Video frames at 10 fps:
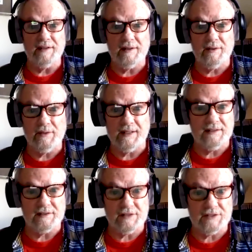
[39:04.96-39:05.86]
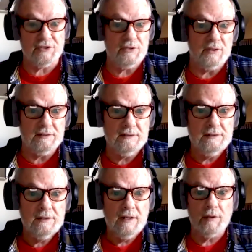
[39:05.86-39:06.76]
you know, like this. Let's do it.
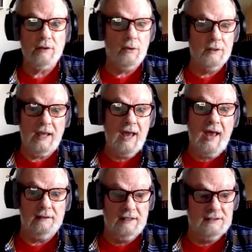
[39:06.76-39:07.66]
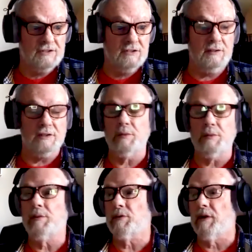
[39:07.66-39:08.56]
And we're going, yeah, let's do this.
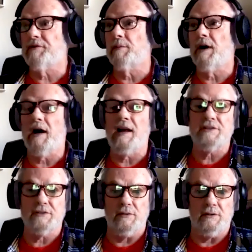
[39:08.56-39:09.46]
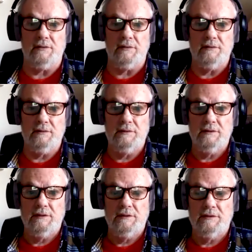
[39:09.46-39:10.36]
We went right from high school,
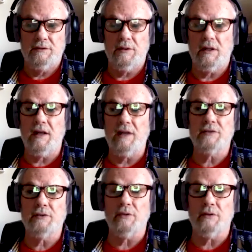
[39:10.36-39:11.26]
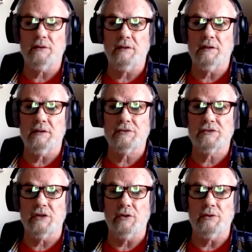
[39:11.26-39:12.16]
doing high school uh,
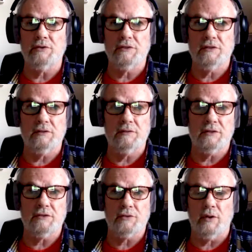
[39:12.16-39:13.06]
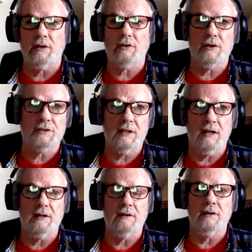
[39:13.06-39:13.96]
shows to to touring across the
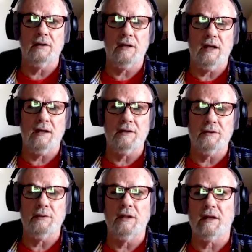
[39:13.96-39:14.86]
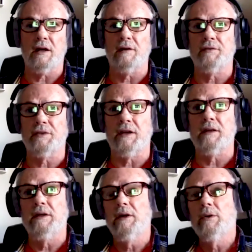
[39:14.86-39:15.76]
Canada, Canada, doing that kind of thing,
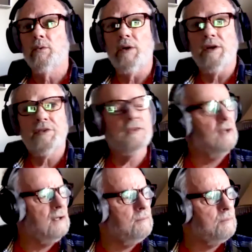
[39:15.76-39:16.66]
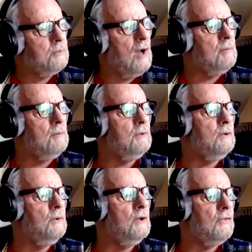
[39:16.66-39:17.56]
with um,
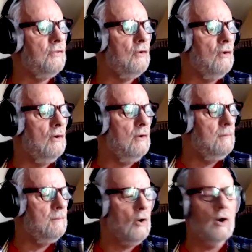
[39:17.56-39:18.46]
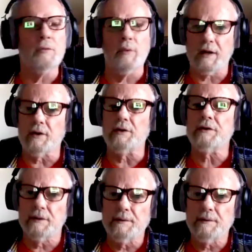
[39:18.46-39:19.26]
probably with um, on record,